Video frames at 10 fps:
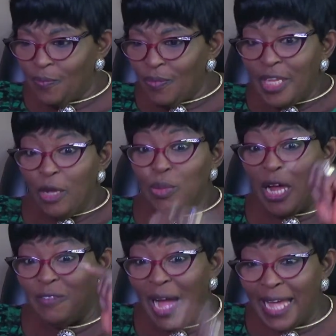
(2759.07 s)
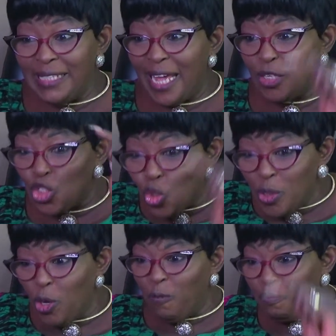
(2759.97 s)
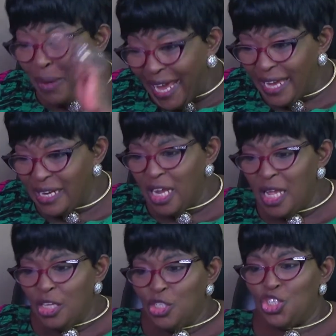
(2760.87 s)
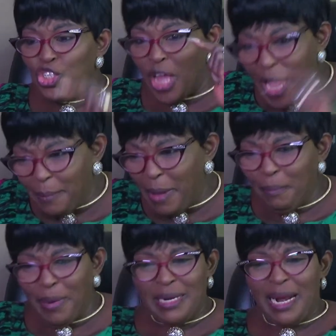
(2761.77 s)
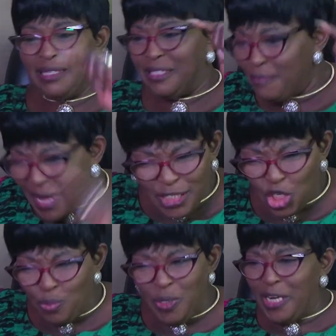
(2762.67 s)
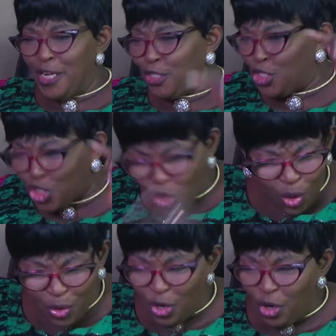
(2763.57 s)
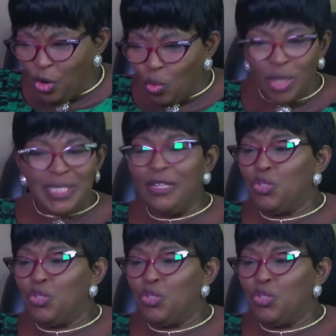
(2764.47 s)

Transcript: They would have had their story of pain, shame, embarrassment, humiliation, quarter to